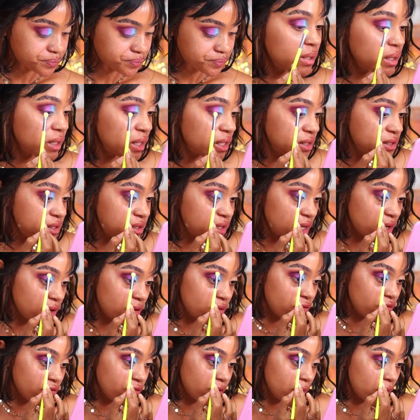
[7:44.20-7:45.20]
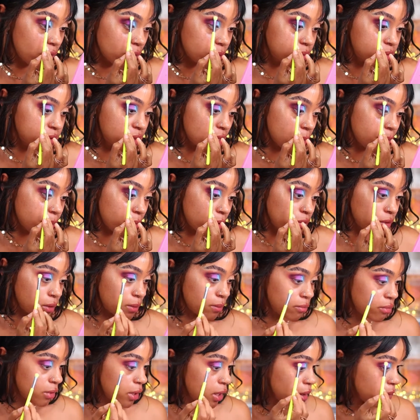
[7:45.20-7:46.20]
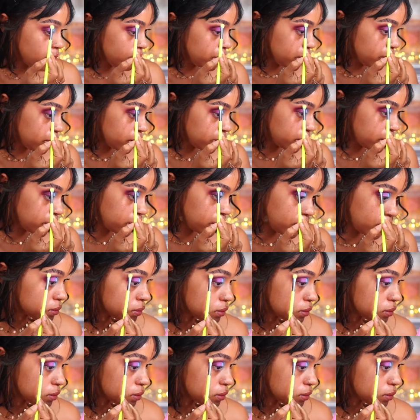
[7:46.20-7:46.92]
Place that right up top on the brow bone.